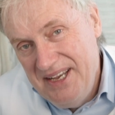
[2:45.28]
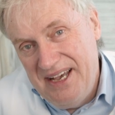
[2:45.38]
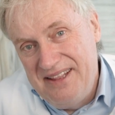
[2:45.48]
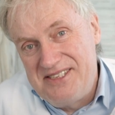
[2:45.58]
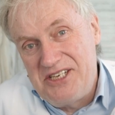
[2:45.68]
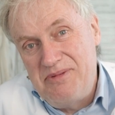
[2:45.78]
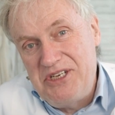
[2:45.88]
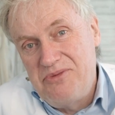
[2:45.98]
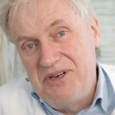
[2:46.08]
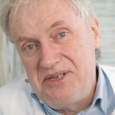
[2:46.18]
And the
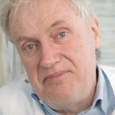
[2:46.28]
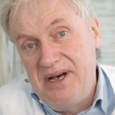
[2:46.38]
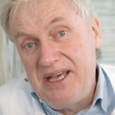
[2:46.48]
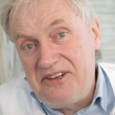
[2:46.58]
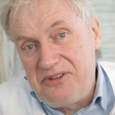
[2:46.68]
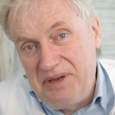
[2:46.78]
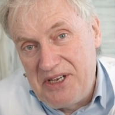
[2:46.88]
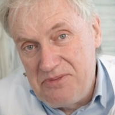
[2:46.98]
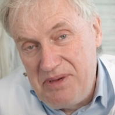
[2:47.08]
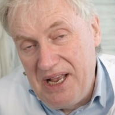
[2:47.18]
suspicion was it might,
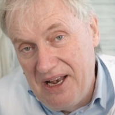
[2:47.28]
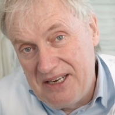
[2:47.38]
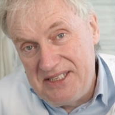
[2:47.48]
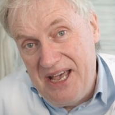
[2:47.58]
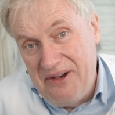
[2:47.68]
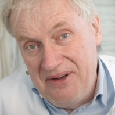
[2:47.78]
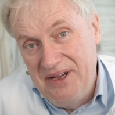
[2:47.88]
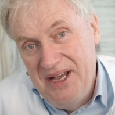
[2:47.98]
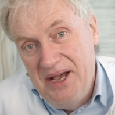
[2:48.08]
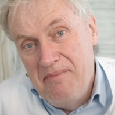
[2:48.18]
because being locked
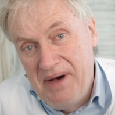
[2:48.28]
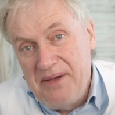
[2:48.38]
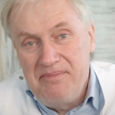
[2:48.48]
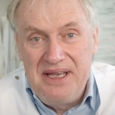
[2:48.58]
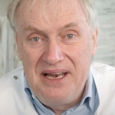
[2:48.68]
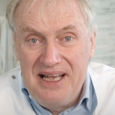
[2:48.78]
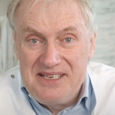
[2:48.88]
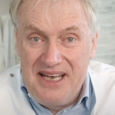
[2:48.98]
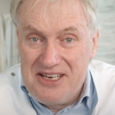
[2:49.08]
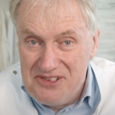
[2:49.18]
down might mean
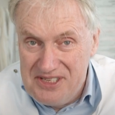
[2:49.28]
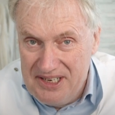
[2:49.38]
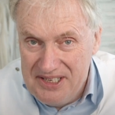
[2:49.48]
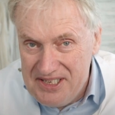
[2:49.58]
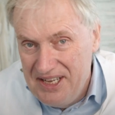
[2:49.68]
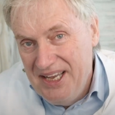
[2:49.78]
less exercise.